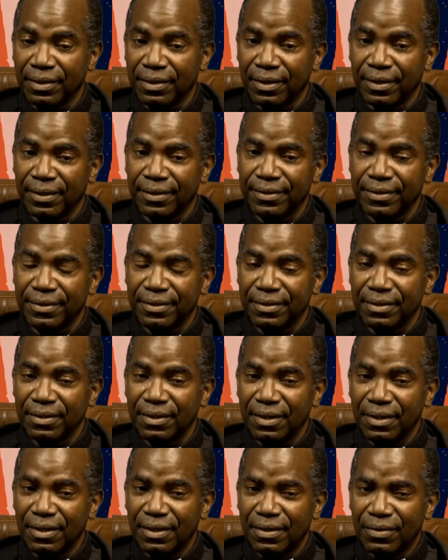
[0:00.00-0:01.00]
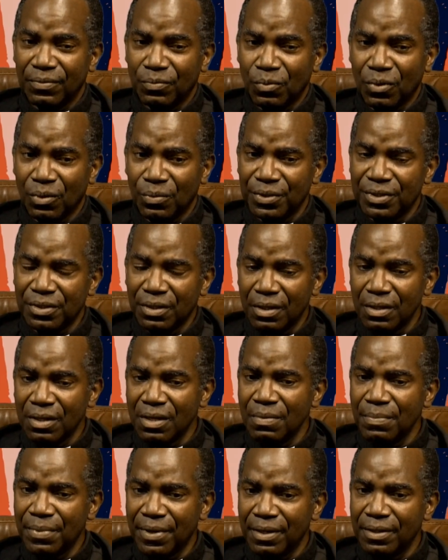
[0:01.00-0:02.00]
that what we're talking
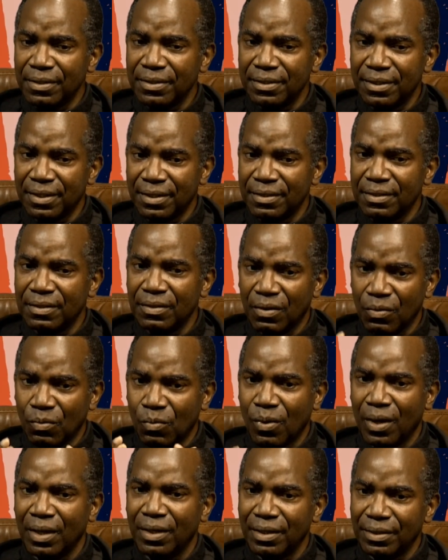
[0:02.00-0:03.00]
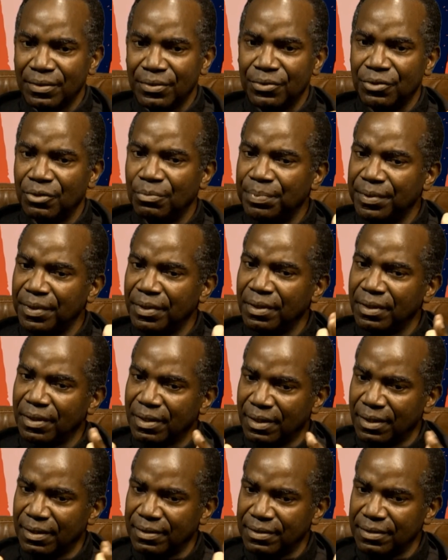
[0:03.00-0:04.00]
about is not a white European
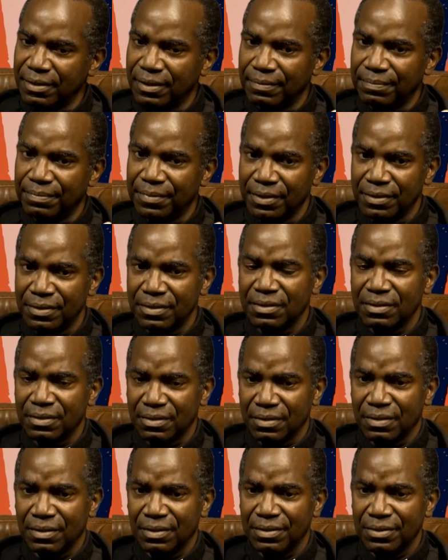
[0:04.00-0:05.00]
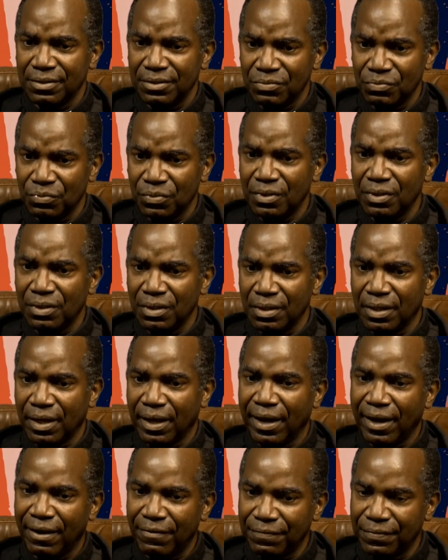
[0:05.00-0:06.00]
concept. This is really an
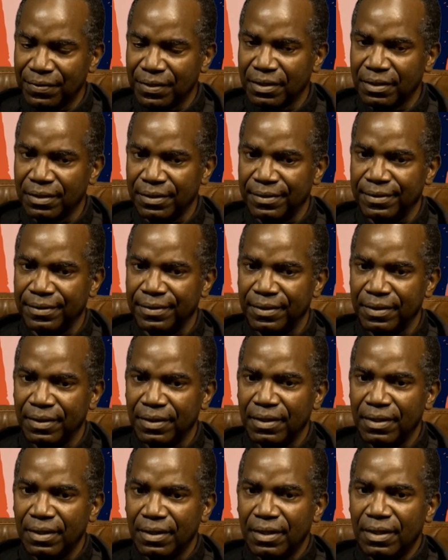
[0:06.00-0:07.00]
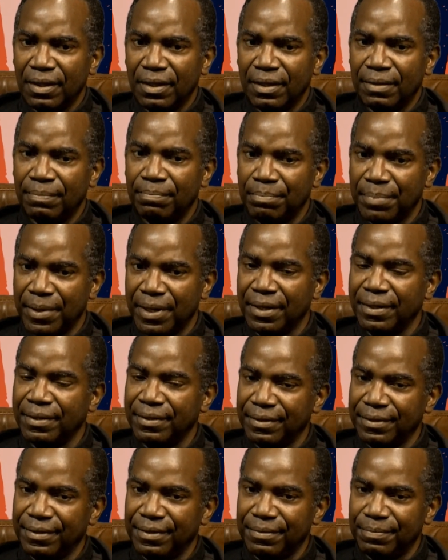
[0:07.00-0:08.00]
African
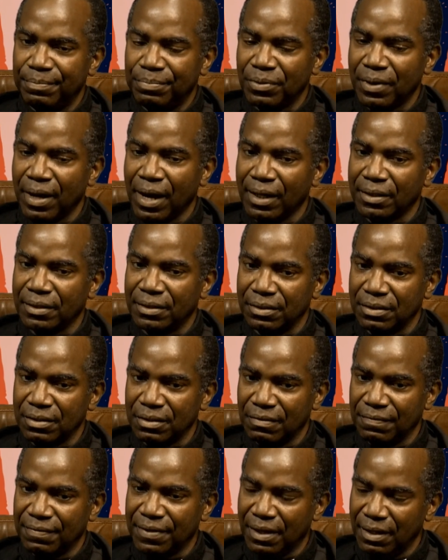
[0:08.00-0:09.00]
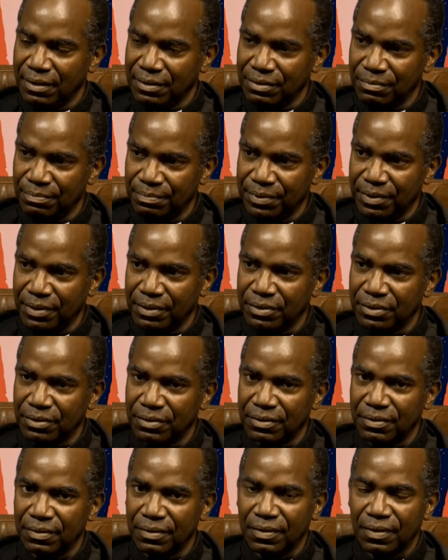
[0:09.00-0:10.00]
embedded practice of contemplation.
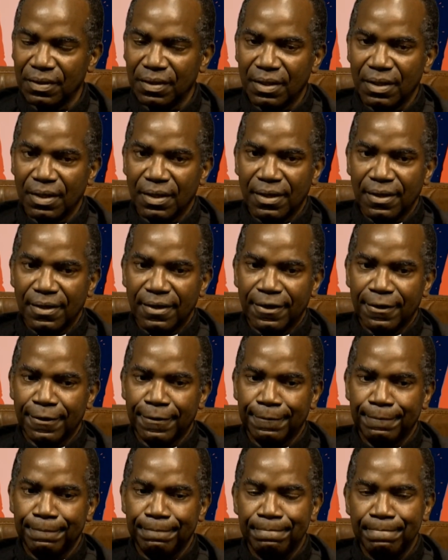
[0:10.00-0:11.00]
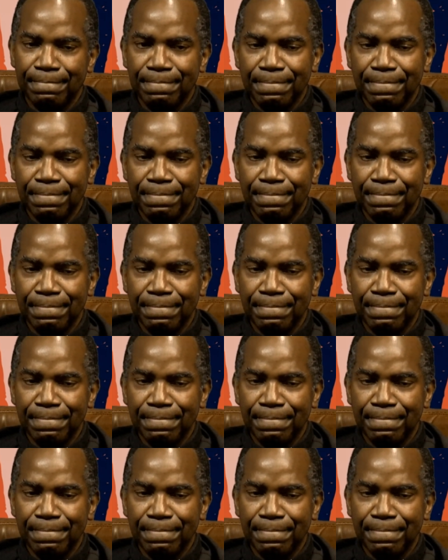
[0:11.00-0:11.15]
So